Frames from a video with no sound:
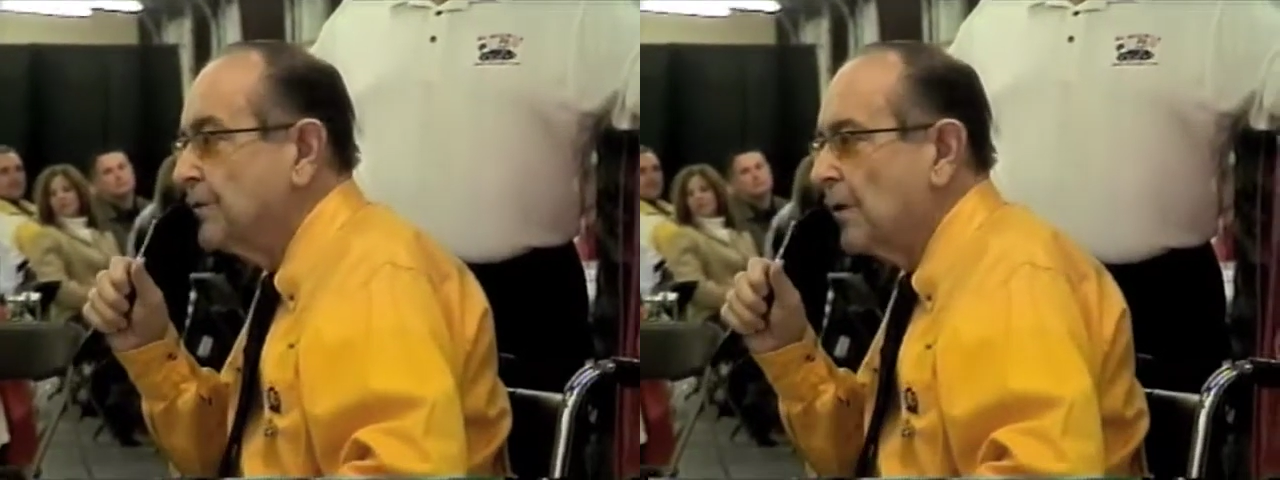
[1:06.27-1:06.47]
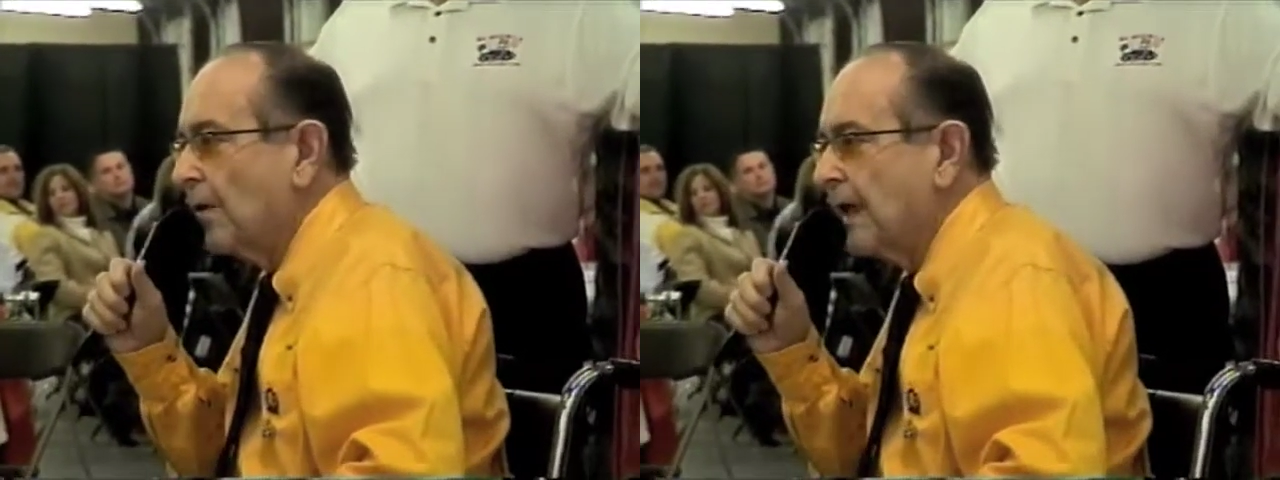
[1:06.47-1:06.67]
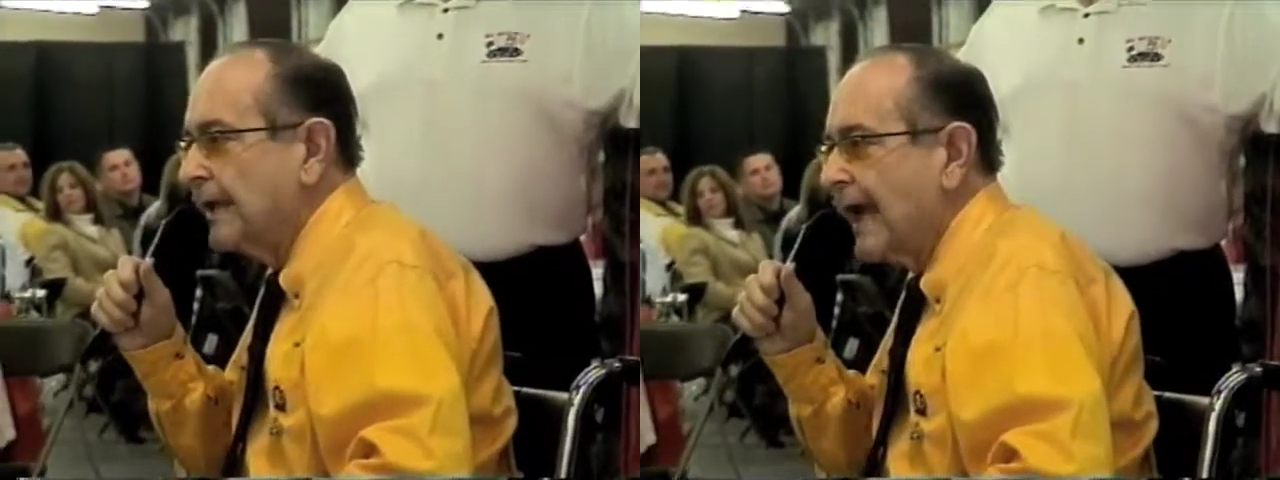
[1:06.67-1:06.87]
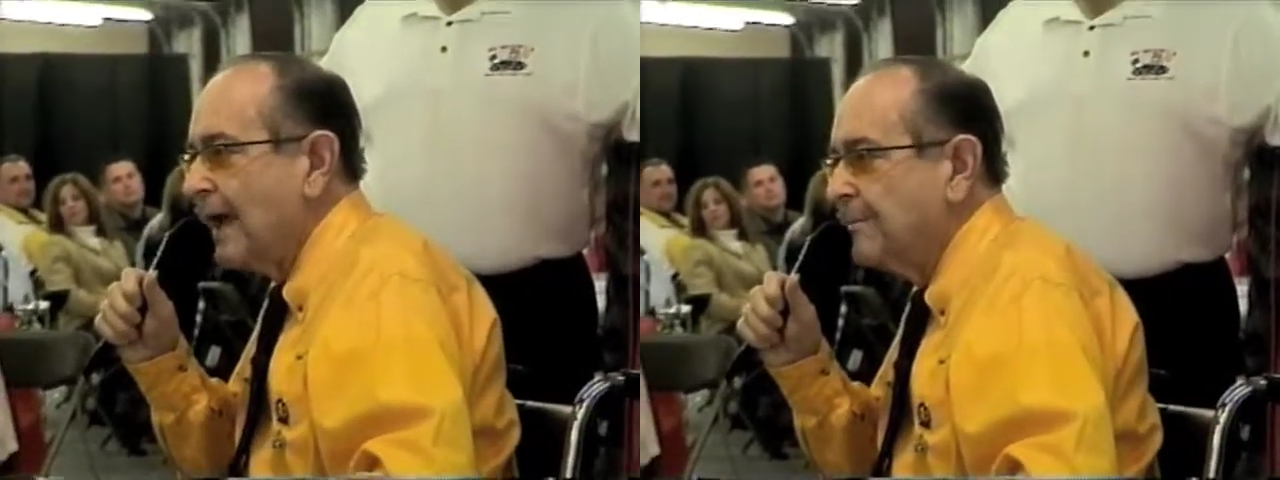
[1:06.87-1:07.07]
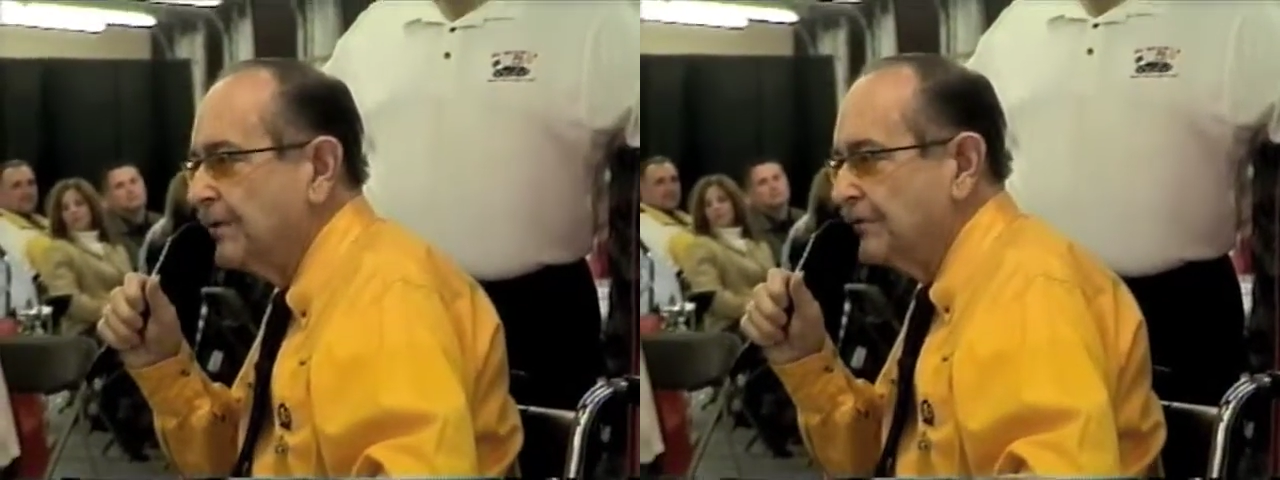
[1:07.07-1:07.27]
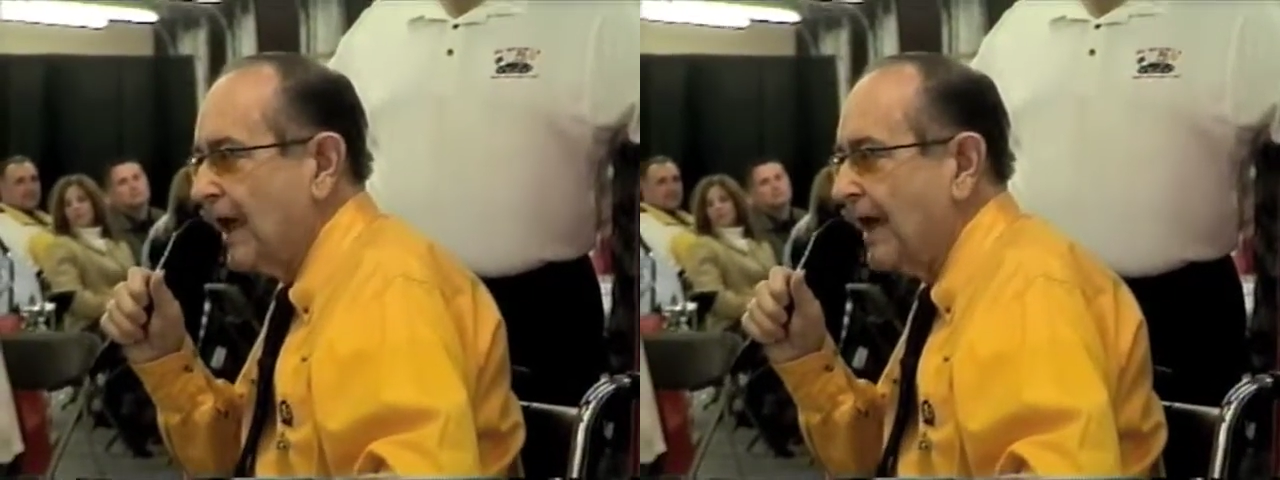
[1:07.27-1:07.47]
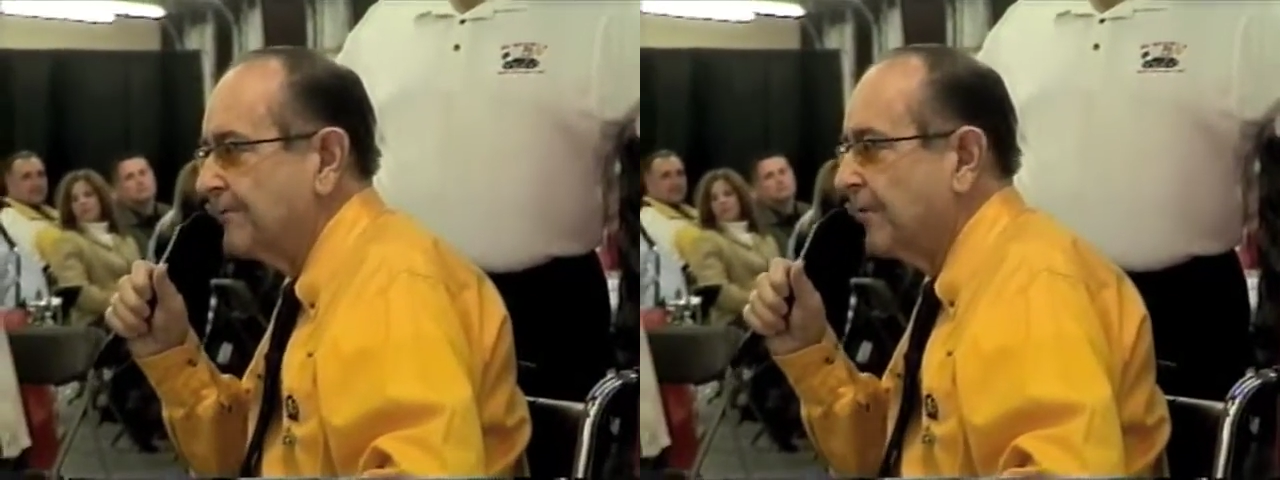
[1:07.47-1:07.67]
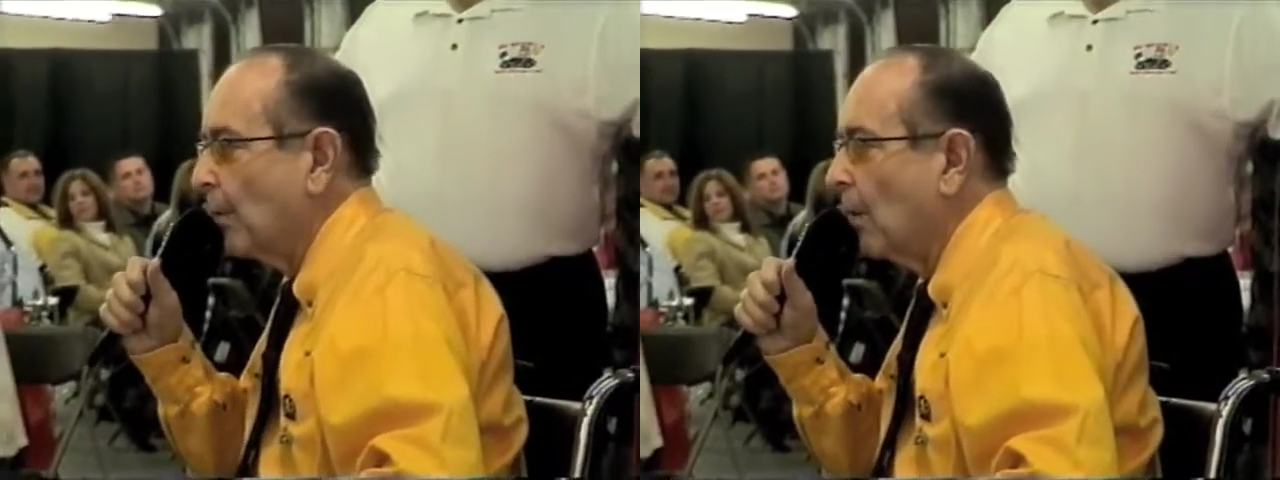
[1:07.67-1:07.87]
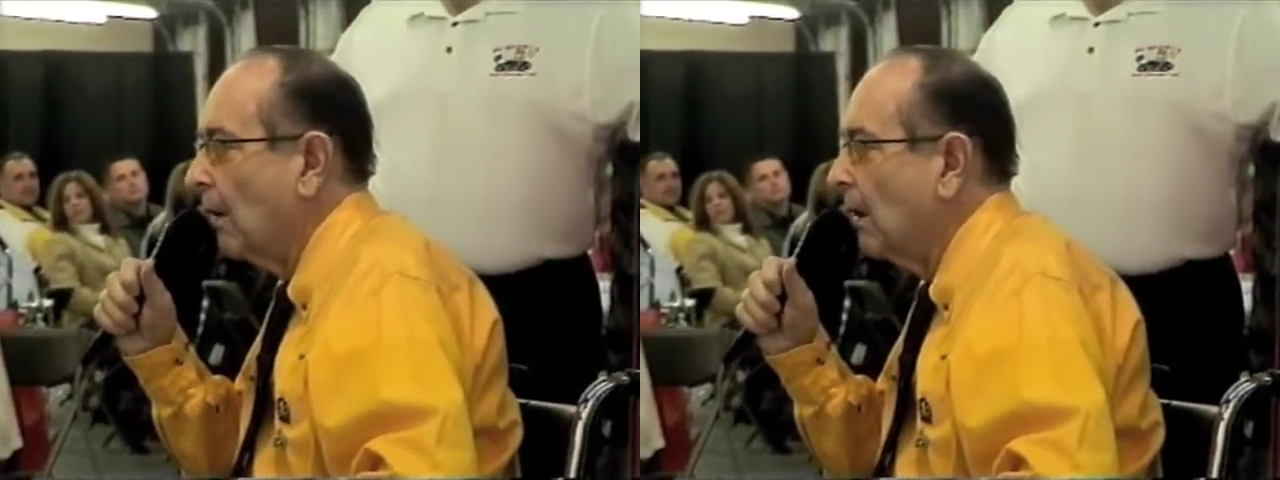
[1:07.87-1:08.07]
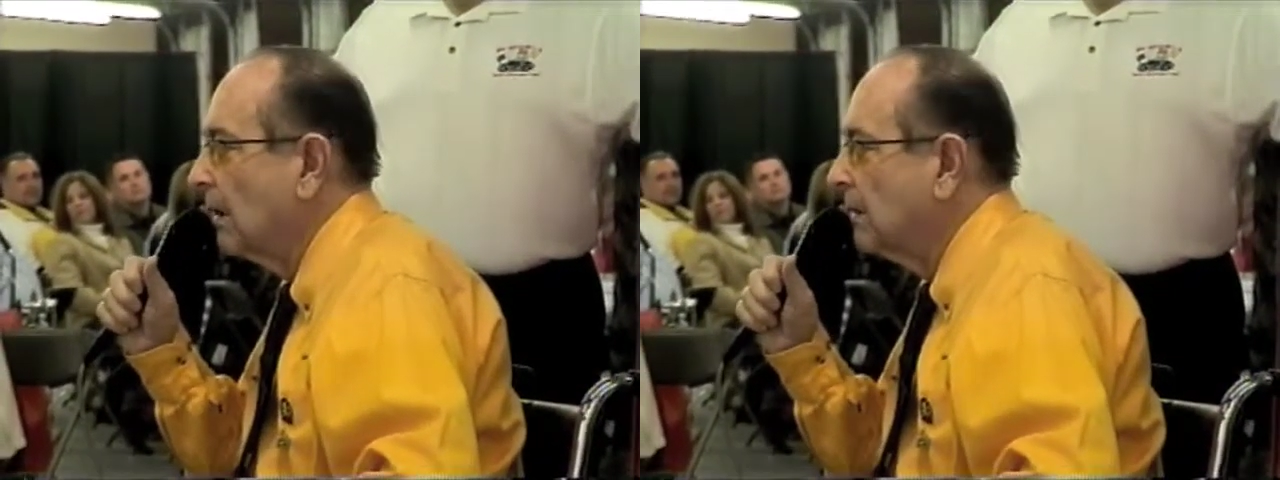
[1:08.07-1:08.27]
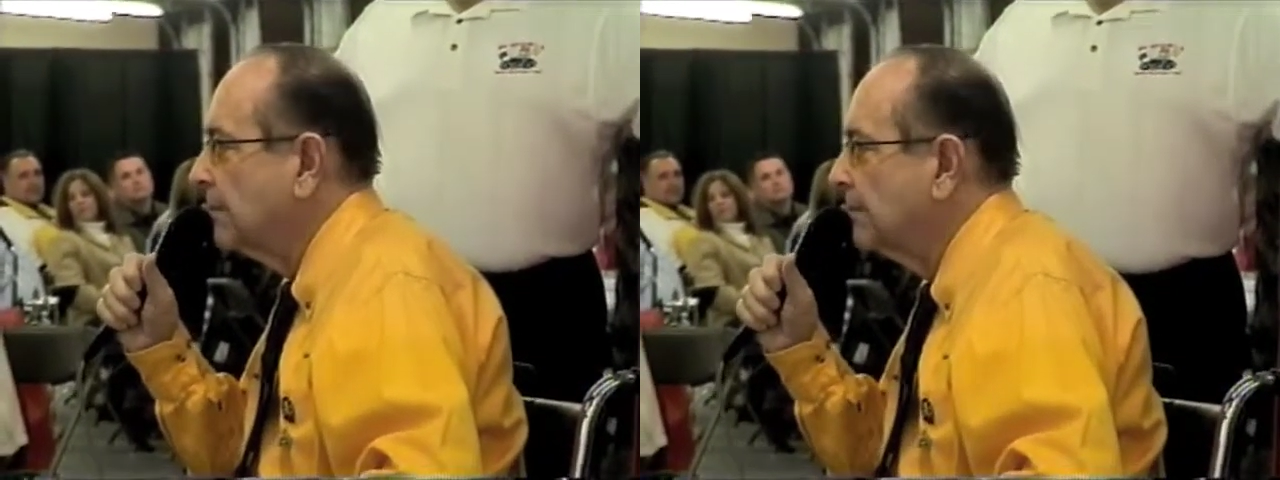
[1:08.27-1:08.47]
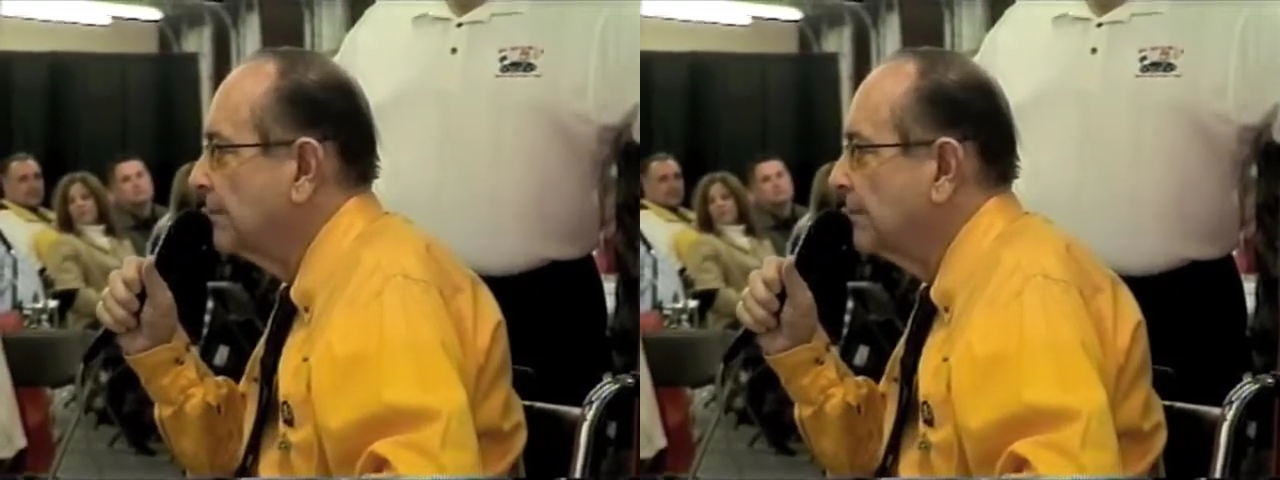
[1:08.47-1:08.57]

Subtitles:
do you know that guy missed half the wall?